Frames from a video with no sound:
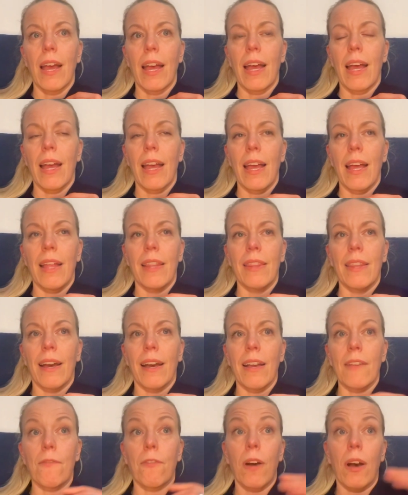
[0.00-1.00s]
And
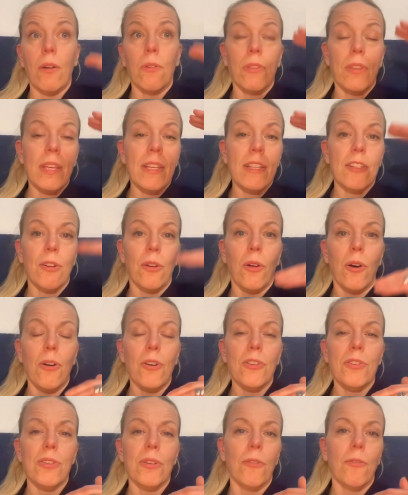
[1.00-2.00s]
I found these
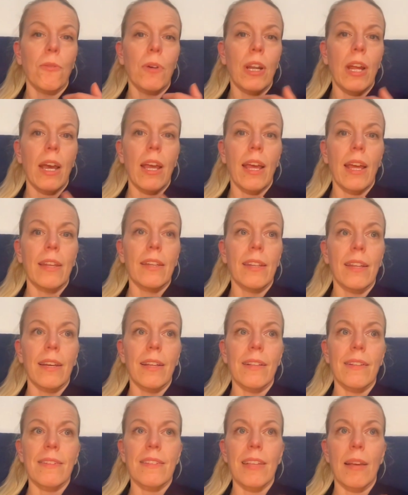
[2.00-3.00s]
logs of what I had
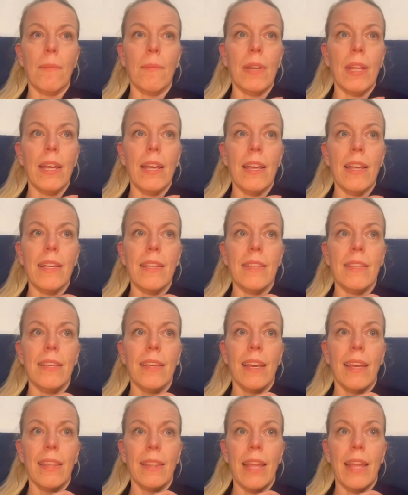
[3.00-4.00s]
done some days.
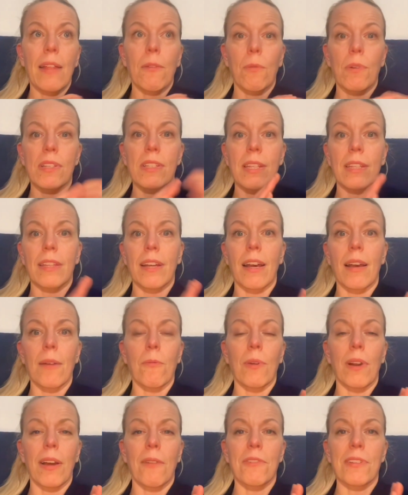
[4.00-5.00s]
And that was the time
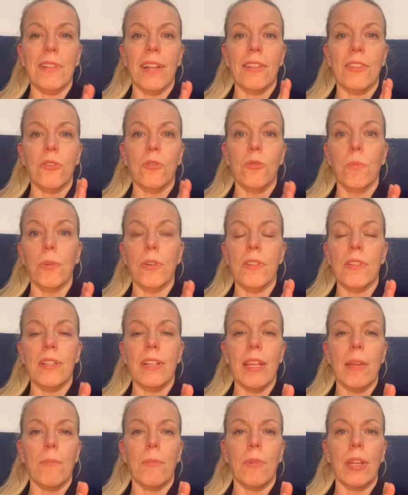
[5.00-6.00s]
when I was like super
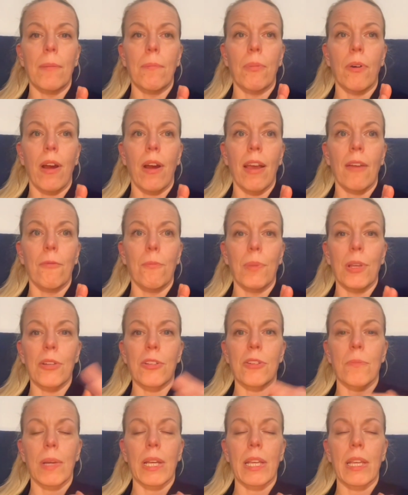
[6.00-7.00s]
sleep deprived
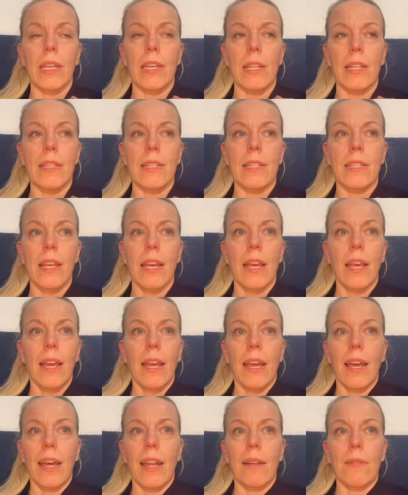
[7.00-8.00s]
because of my kids.
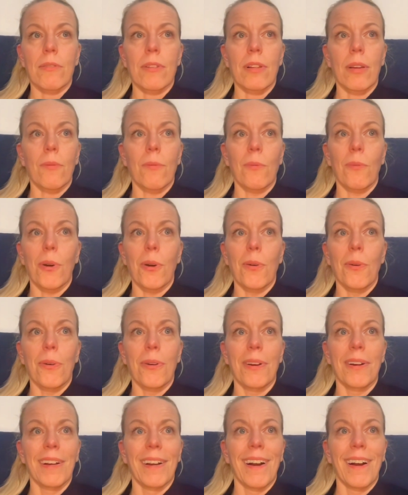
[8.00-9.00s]
And I was like, whoa,
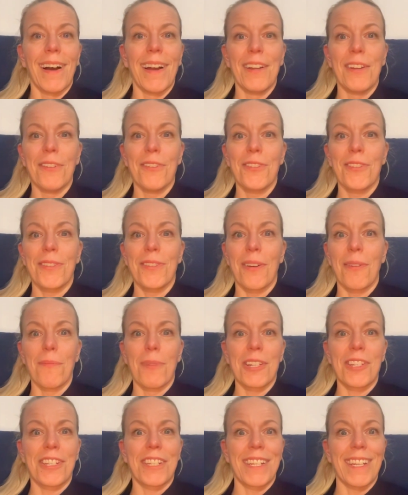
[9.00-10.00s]
I do so
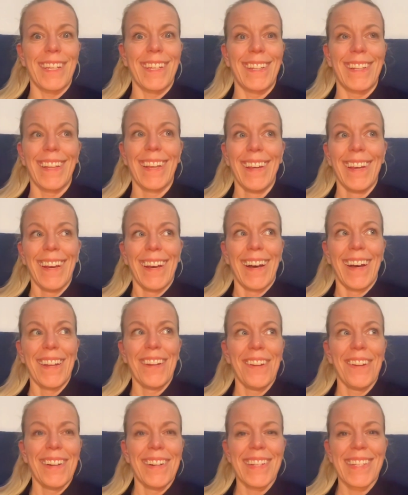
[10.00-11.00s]
much shit. I
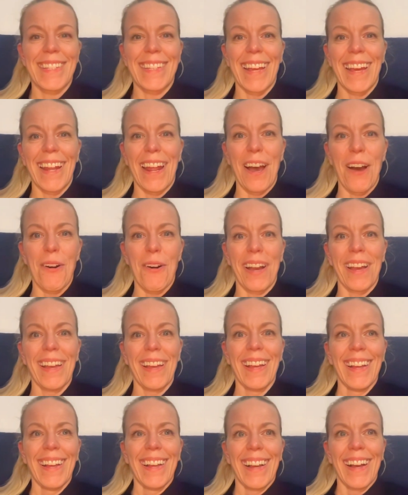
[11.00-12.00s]
don't understand how
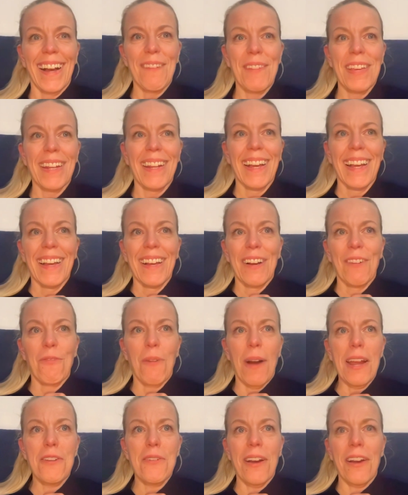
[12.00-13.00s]
I mean,
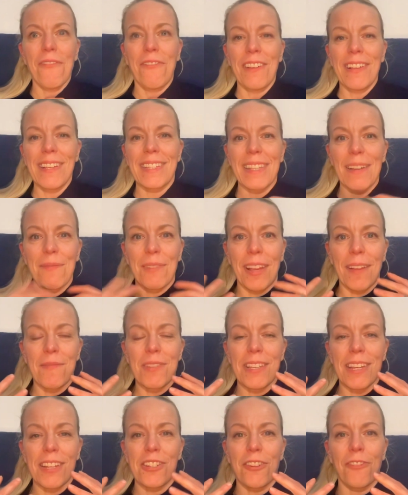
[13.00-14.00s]
why do I feel
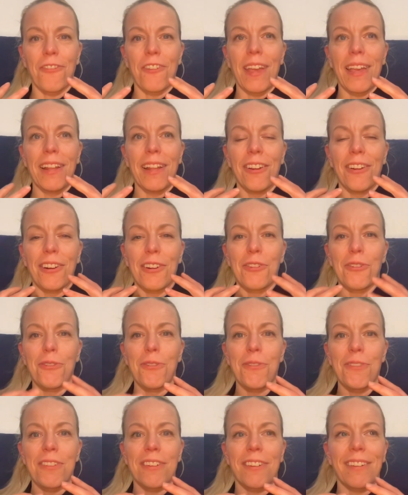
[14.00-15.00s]
sometimes such a failure and
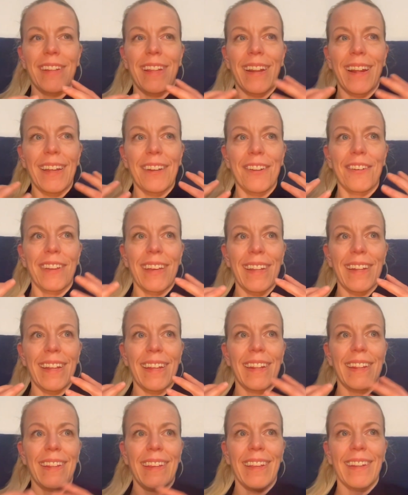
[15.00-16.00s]
loser that I don't get
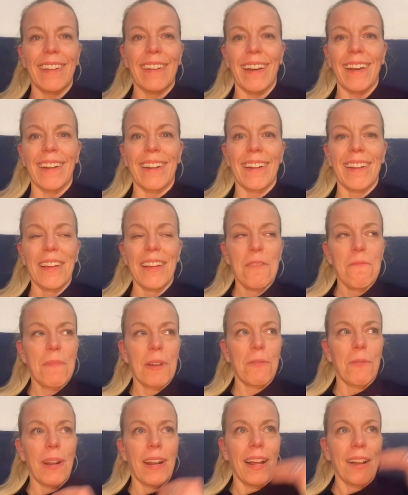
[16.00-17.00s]
anything done?
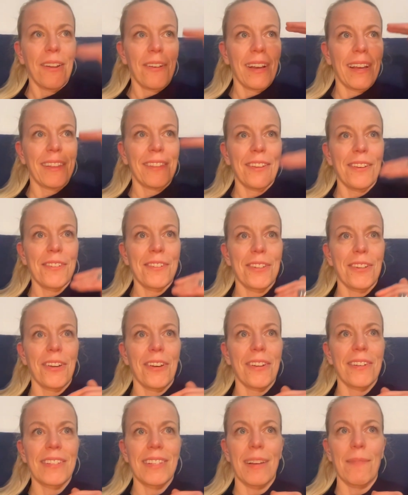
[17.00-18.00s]
But when I look at those
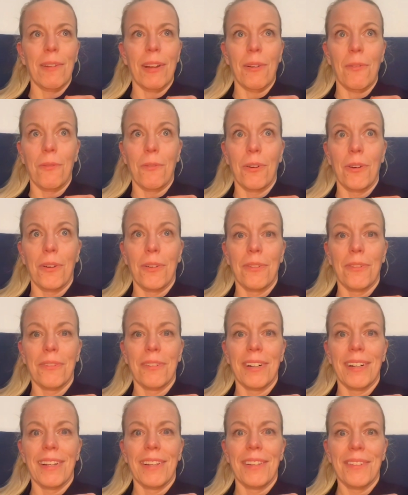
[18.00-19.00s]
logs, I'm like, whoa,
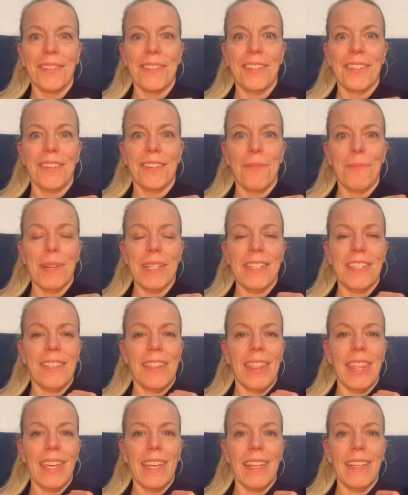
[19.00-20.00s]
I do so much
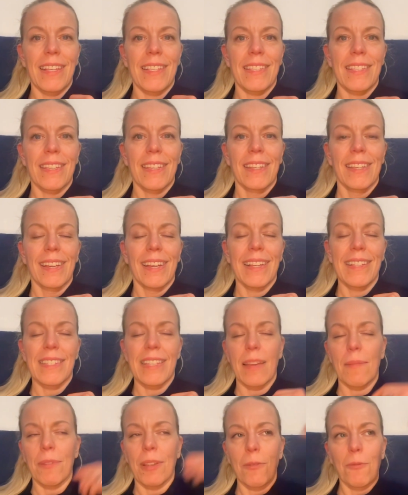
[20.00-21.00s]
things. And
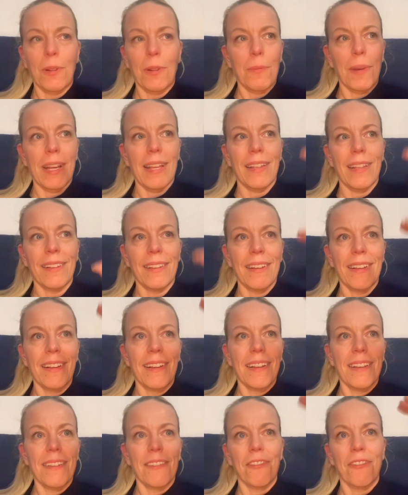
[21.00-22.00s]
same thing with my
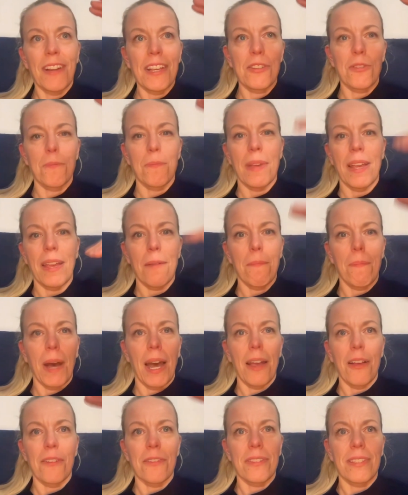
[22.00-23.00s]
resume,
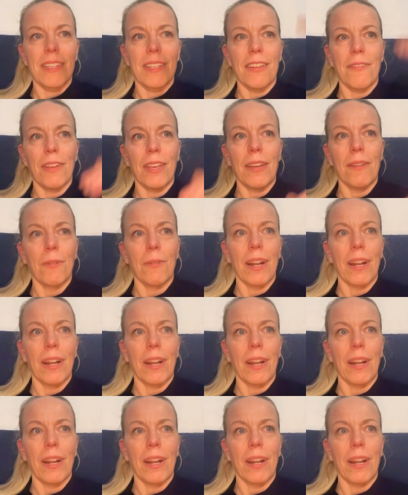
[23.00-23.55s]
bio, CV.